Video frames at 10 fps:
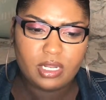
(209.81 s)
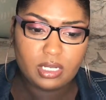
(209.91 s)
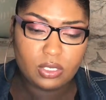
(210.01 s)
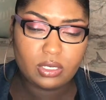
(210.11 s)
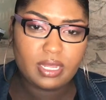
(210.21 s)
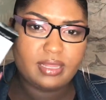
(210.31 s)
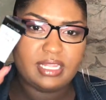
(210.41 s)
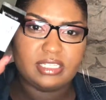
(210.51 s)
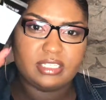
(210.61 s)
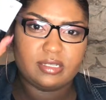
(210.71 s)
look,
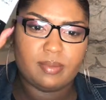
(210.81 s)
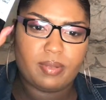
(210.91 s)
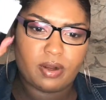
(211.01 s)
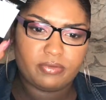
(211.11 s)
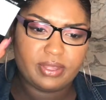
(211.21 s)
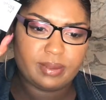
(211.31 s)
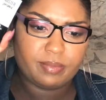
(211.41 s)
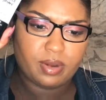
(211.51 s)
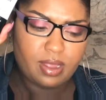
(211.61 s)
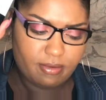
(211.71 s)
this is a perfect
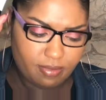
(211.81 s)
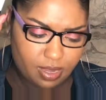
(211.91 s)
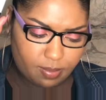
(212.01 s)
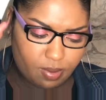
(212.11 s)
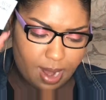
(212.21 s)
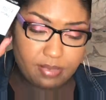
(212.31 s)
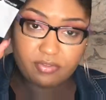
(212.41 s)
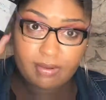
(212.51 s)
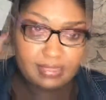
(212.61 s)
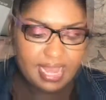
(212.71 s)
primer
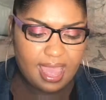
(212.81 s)
for me.